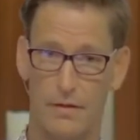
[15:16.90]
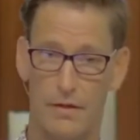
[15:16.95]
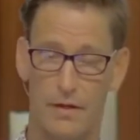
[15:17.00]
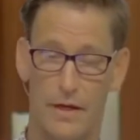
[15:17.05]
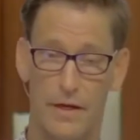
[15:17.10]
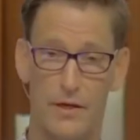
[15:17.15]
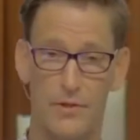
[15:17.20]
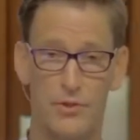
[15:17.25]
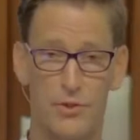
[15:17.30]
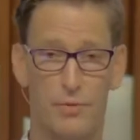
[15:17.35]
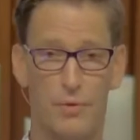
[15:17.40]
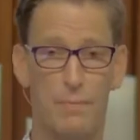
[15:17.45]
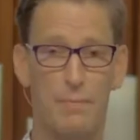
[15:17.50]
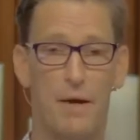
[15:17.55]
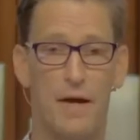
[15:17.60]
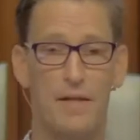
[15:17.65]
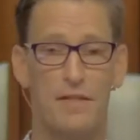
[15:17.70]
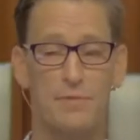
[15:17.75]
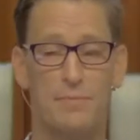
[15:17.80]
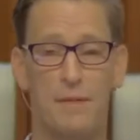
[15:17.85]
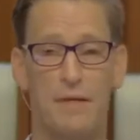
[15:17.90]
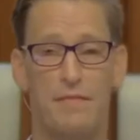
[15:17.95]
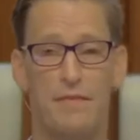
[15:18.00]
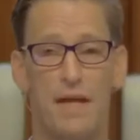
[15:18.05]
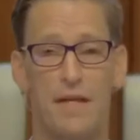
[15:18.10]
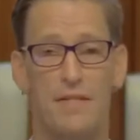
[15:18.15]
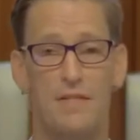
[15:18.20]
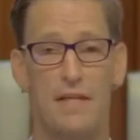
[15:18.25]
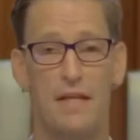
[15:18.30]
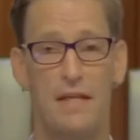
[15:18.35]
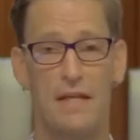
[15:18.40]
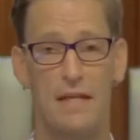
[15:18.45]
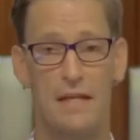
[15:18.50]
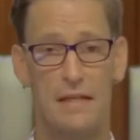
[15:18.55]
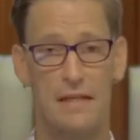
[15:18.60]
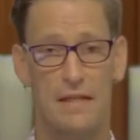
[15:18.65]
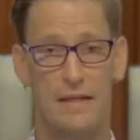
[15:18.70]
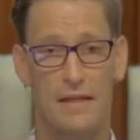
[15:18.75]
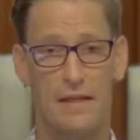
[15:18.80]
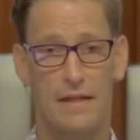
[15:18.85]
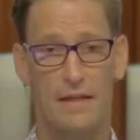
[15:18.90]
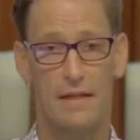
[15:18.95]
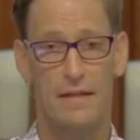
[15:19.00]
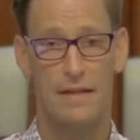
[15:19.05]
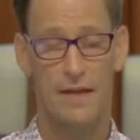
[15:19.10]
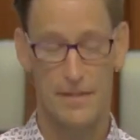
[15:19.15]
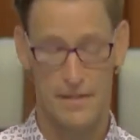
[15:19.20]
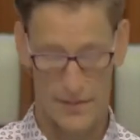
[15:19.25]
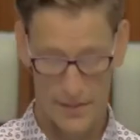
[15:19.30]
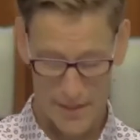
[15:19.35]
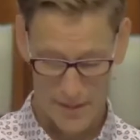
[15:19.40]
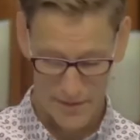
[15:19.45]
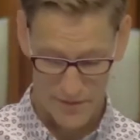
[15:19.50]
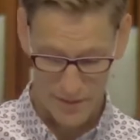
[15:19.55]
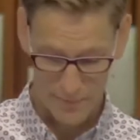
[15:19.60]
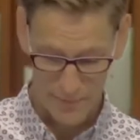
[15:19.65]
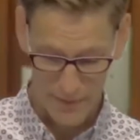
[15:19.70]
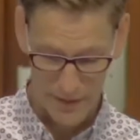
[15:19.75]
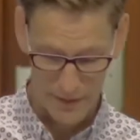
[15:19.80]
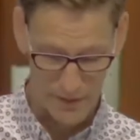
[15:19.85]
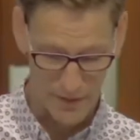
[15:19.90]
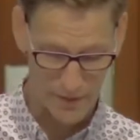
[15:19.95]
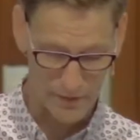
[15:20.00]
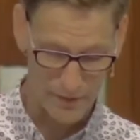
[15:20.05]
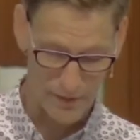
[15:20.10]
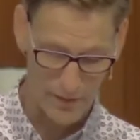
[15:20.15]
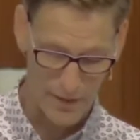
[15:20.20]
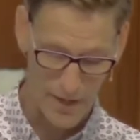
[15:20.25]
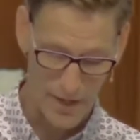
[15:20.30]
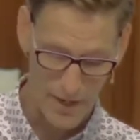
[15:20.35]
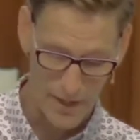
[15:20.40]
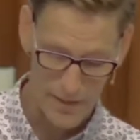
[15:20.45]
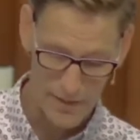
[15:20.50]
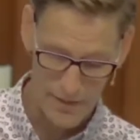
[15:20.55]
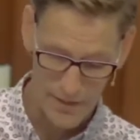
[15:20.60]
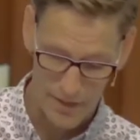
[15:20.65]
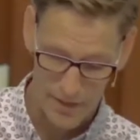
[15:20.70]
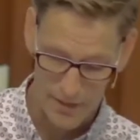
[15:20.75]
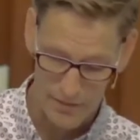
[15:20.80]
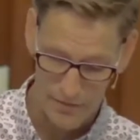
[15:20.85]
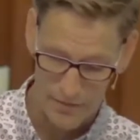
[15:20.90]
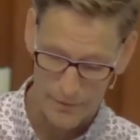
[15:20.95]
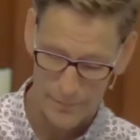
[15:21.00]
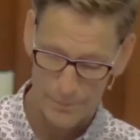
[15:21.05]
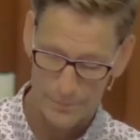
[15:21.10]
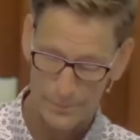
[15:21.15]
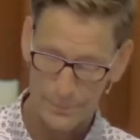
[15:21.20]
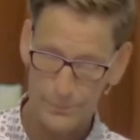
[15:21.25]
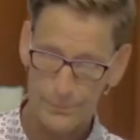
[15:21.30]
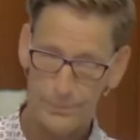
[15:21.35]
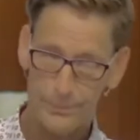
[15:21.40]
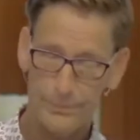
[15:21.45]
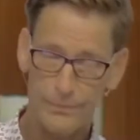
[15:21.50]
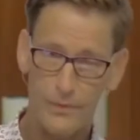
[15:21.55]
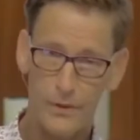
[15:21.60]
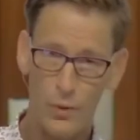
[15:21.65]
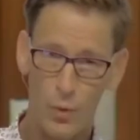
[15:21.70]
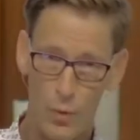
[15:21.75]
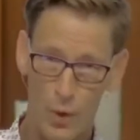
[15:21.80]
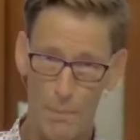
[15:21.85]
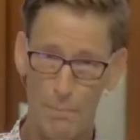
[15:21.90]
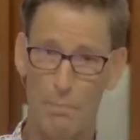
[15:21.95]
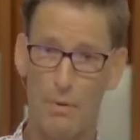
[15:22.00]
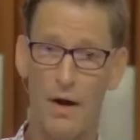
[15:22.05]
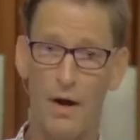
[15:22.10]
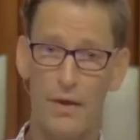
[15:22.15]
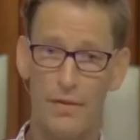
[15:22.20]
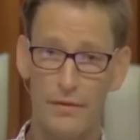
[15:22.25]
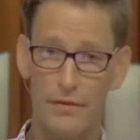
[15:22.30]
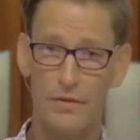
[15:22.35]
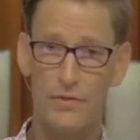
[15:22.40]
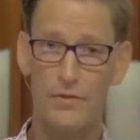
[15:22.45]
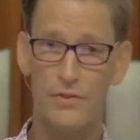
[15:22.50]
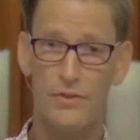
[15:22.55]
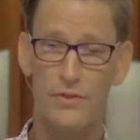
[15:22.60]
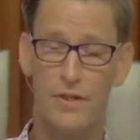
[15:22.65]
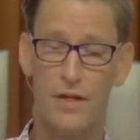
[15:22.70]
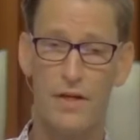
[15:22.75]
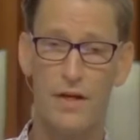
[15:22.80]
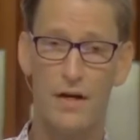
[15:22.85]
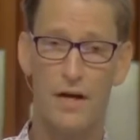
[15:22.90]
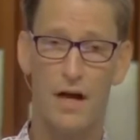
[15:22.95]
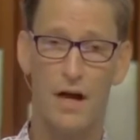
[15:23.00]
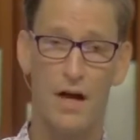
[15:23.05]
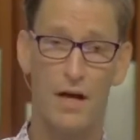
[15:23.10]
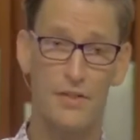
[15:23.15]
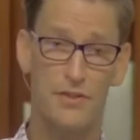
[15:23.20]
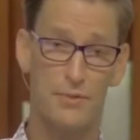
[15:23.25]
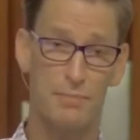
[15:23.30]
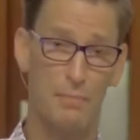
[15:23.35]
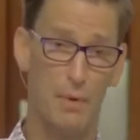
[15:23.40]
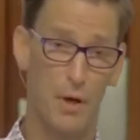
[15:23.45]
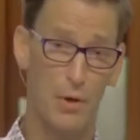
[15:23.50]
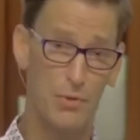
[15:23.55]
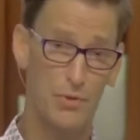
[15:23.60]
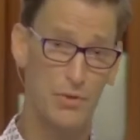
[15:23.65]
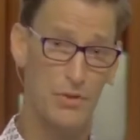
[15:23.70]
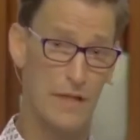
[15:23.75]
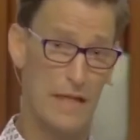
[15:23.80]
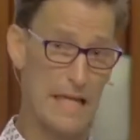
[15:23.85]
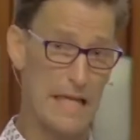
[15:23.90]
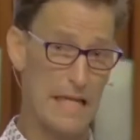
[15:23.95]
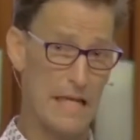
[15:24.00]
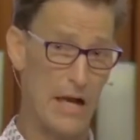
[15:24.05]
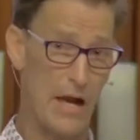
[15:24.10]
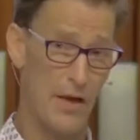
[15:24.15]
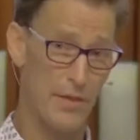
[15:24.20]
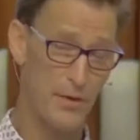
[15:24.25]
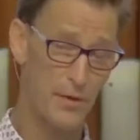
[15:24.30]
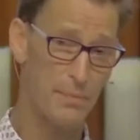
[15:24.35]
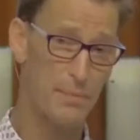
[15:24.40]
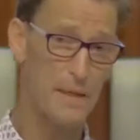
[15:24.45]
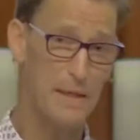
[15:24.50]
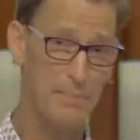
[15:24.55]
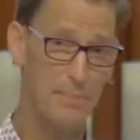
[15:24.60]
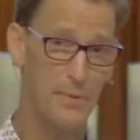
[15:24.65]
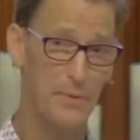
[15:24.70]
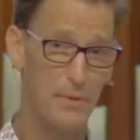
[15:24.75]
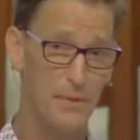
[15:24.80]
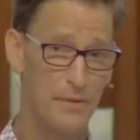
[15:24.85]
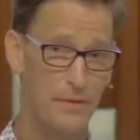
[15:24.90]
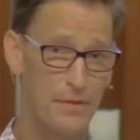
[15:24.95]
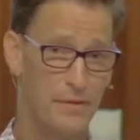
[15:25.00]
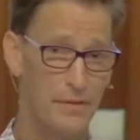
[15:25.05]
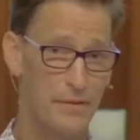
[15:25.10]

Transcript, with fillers: It also reminds me of that saying that says something along the lines of what bothers us most in other people